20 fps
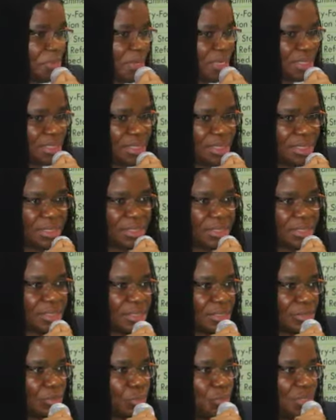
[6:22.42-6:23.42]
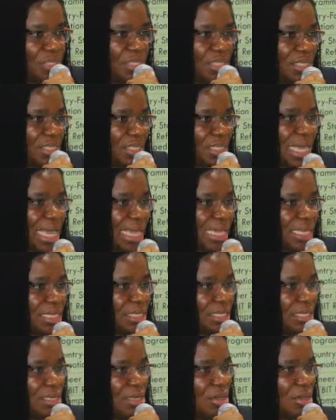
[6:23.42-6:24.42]
basis, we
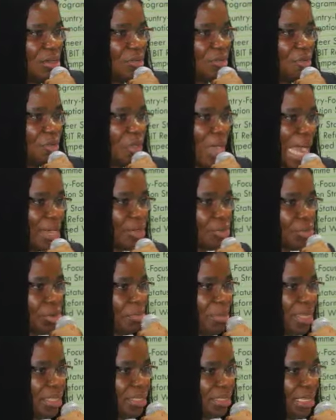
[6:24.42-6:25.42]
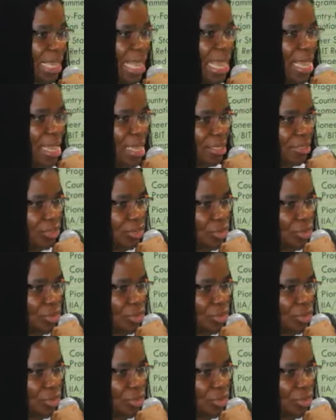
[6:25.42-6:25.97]
decide for Agreement A.